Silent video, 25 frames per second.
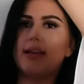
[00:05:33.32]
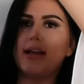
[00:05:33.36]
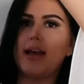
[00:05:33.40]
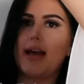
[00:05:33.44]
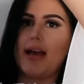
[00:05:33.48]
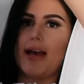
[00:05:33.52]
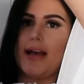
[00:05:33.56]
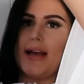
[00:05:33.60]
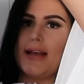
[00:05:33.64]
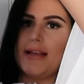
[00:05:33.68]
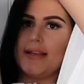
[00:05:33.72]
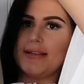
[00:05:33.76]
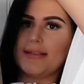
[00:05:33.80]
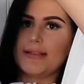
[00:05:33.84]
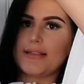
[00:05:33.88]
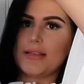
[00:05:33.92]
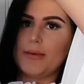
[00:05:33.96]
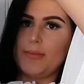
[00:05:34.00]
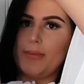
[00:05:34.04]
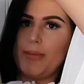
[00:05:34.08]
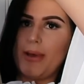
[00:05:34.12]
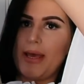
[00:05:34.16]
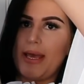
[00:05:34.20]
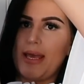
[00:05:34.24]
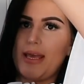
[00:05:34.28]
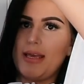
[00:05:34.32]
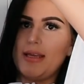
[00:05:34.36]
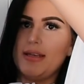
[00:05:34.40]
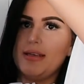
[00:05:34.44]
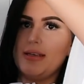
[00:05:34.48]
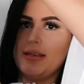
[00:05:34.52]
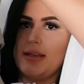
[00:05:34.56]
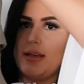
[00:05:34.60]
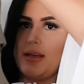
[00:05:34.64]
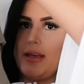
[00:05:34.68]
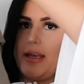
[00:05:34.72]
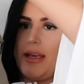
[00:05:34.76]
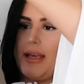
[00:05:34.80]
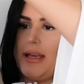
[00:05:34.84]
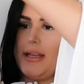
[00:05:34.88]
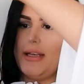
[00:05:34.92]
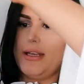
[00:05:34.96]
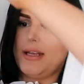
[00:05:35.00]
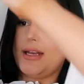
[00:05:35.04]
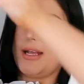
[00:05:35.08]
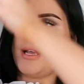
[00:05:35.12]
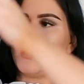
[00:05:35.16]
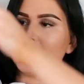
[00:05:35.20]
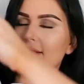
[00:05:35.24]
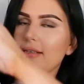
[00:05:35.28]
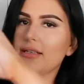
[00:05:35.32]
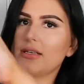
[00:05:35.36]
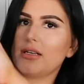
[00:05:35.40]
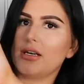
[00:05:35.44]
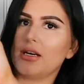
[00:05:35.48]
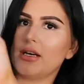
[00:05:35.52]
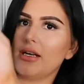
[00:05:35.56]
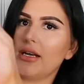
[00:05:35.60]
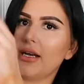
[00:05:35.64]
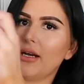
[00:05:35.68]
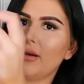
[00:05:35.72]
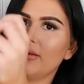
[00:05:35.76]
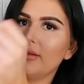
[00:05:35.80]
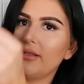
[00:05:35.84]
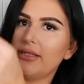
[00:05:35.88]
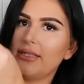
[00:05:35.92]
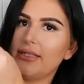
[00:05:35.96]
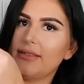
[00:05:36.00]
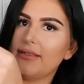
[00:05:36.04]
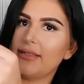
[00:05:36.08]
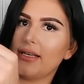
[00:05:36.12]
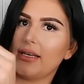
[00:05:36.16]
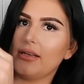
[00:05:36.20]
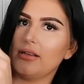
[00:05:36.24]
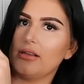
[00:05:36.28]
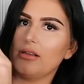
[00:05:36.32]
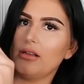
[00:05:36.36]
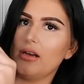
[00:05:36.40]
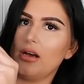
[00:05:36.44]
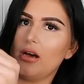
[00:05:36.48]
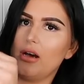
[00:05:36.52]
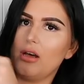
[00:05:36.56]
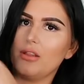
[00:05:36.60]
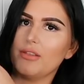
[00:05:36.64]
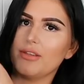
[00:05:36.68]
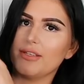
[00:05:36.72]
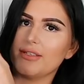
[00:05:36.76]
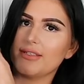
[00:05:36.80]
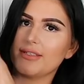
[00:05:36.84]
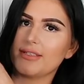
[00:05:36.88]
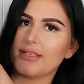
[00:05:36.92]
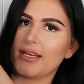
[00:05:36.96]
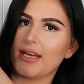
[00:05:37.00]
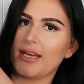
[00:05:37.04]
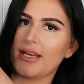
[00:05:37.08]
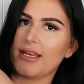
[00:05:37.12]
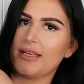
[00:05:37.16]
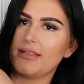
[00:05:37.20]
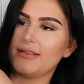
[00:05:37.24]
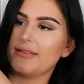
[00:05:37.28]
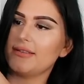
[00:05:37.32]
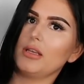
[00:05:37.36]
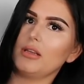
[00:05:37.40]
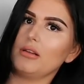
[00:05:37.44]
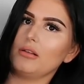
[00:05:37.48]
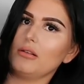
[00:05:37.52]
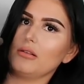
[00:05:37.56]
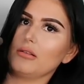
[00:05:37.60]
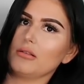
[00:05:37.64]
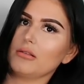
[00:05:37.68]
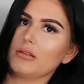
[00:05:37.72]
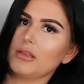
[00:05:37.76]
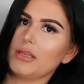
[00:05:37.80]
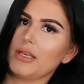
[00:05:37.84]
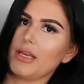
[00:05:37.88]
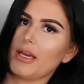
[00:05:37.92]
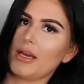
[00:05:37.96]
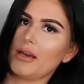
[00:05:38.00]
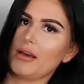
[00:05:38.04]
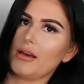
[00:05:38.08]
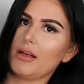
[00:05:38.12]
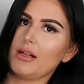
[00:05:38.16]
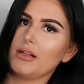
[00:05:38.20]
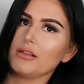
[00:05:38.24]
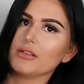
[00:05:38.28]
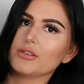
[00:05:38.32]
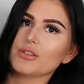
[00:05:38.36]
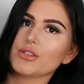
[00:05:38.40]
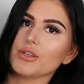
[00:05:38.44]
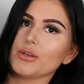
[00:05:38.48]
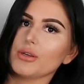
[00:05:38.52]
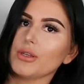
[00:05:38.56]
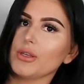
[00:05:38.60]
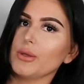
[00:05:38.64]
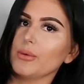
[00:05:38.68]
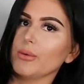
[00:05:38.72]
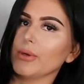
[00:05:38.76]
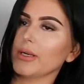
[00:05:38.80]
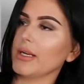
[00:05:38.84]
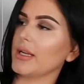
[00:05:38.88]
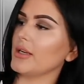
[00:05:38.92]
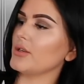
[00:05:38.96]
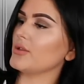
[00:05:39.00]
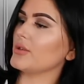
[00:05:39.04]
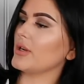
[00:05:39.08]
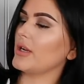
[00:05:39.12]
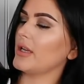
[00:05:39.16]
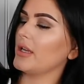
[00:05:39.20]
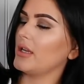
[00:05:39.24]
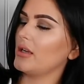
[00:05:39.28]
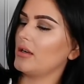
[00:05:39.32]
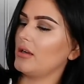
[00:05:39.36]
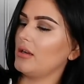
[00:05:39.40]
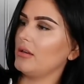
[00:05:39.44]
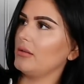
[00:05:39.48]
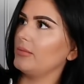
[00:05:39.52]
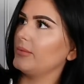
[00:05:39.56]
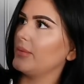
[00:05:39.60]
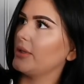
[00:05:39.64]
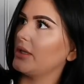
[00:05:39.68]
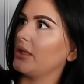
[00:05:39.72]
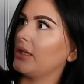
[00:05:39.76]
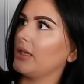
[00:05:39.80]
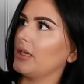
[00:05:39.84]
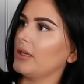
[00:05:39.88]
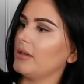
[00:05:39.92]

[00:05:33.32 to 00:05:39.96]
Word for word: it has a band, and it has a cutout detail on the sides. Yeah, I'll show you when I try it on, but